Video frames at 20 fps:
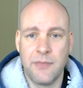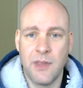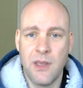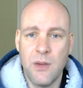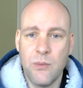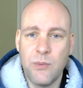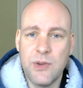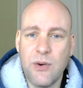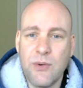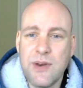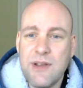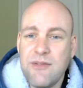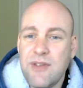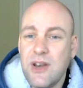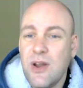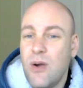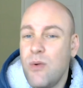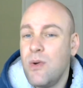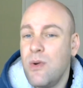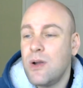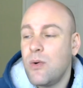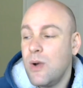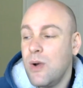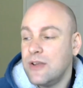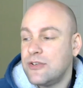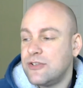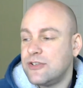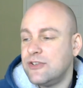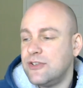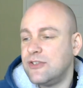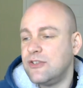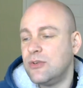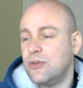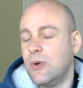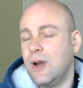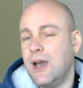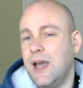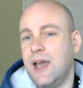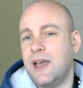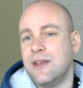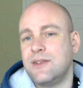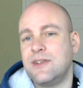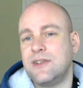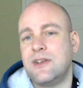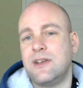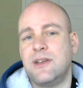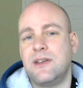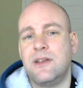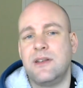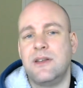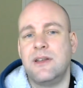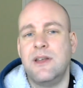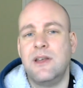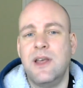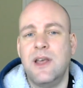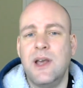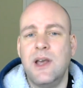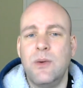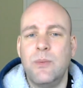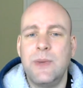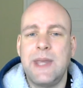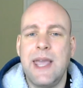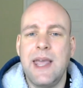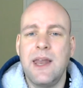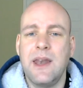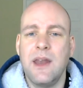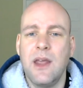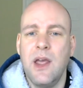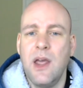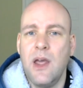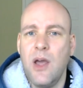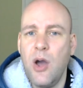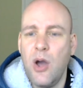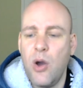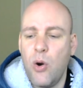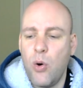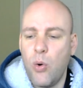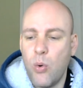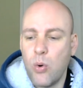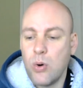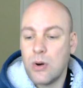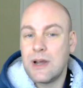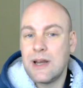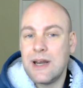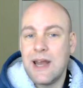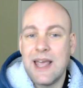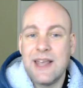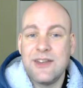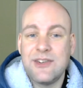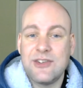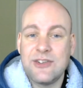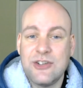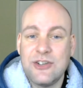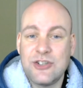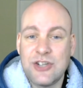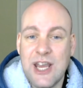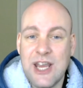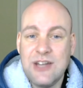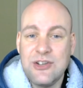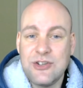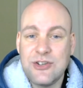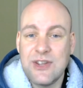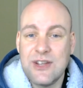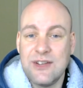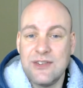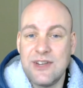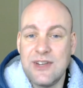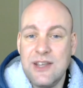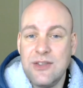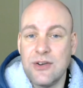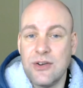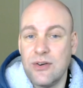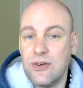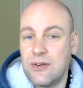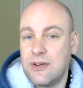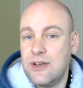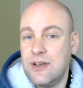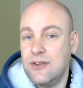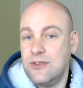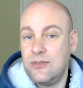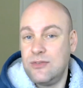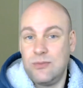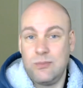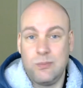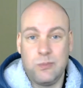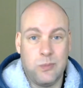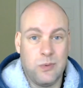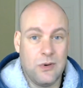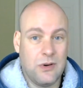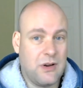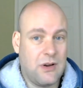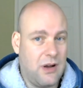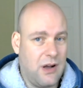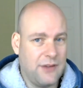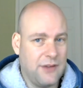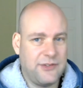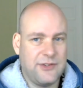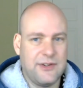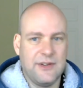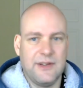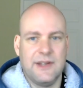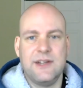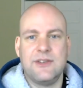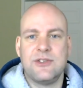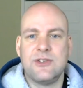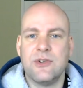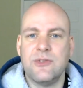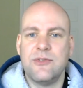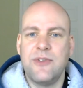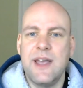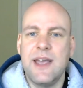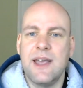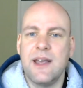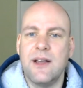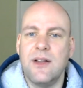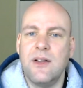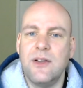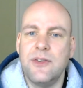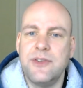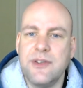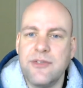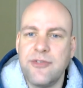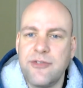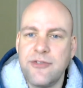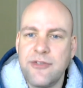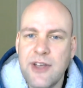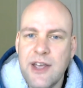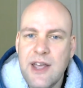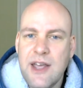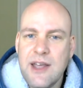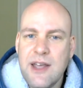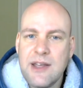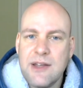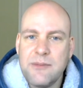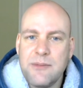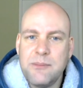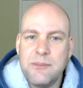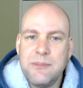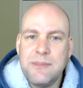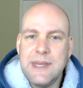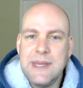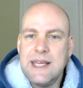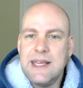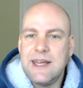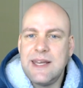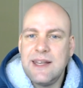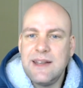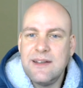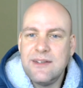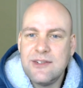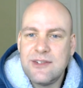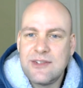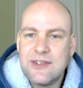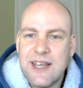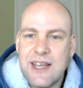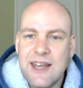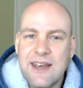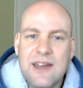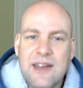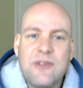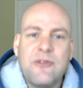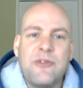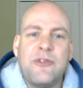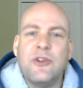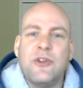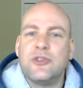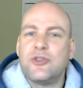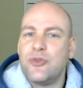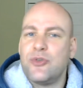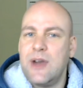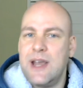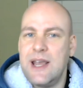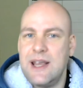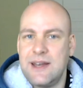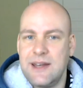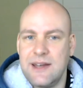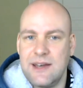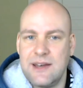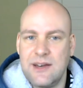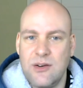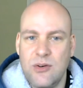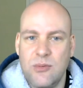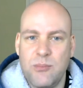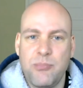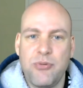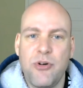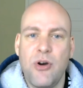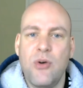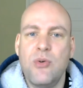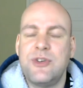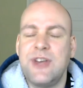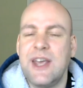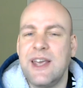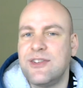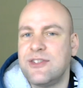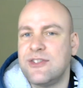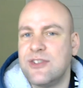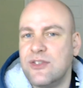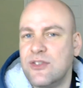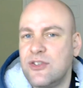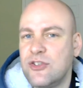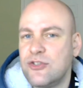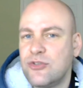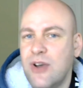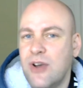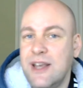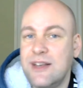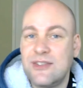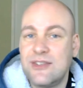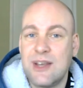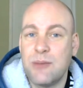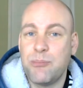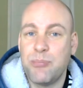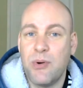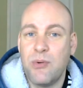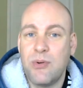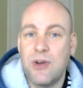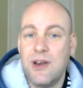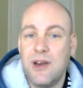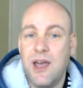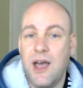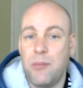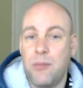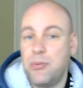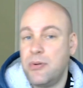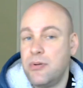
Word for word: We don't even know what questions to ask. We can't organized to change things either, because we're constantly surveilled. If meetings get infiltrated and protests and strikes get broken up.